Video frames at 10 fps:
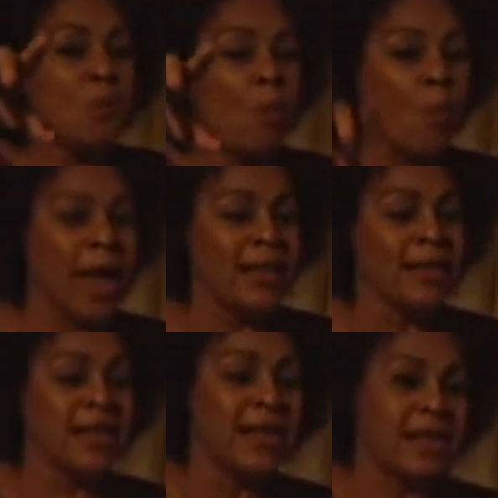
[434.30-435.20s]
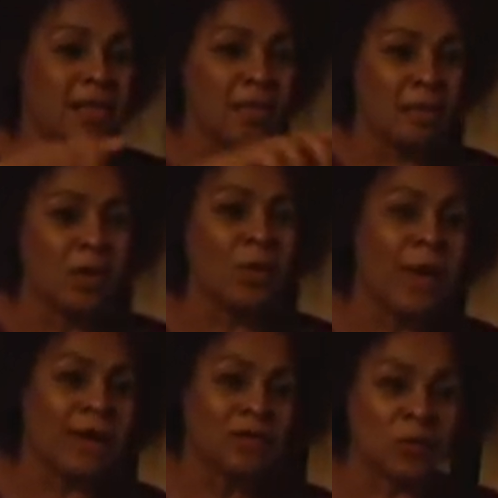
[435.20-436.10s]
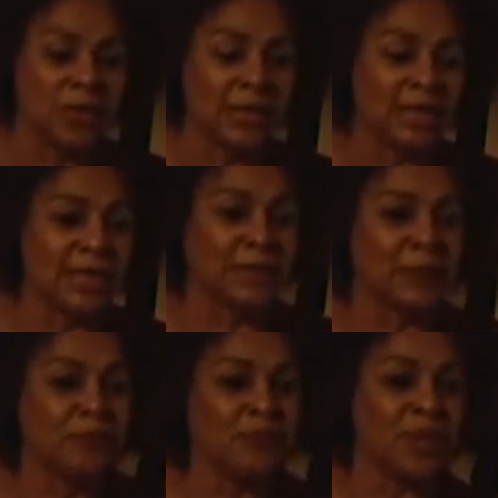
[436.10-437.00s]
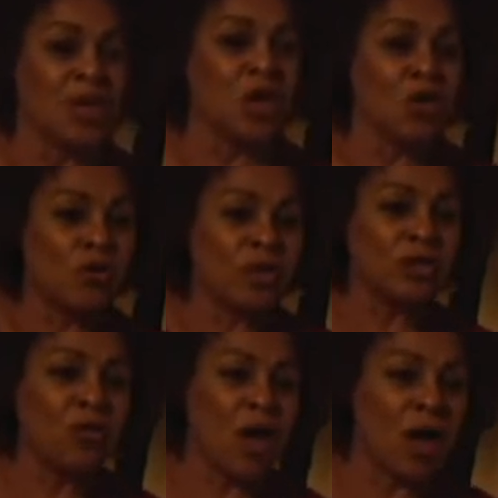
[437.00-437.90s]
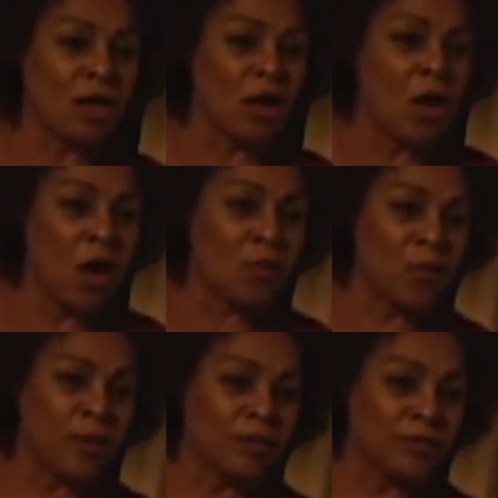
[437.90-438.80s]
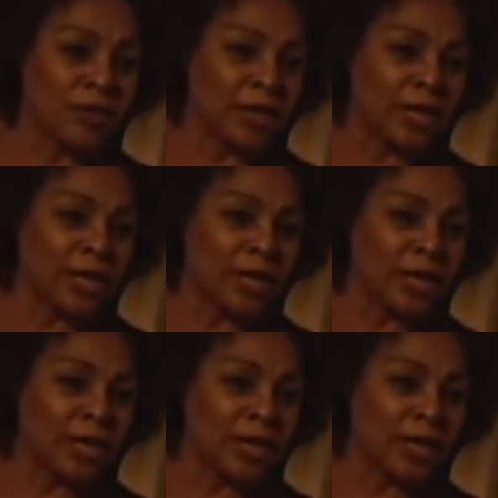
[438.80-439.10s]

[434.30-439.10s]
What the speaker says: Let me go back to one thing. Chris Rock, Oprah Winfrey.